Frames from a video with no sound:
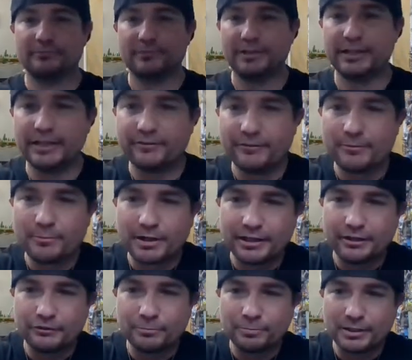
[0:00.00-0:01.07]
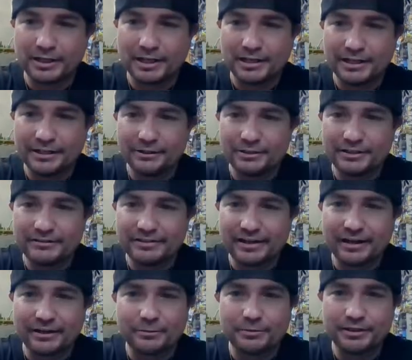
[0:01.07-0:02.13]
Let everybody else play their little
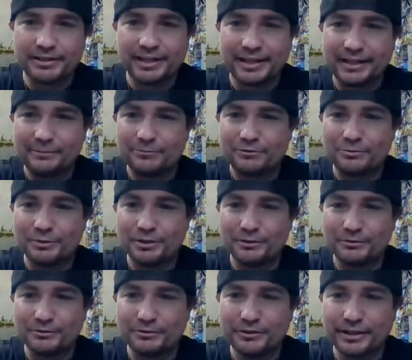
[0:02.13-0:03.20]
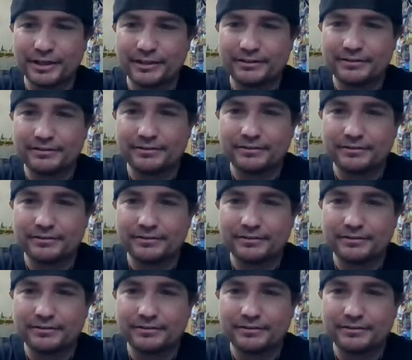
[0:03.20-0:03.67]
entitlement games. We don't do that.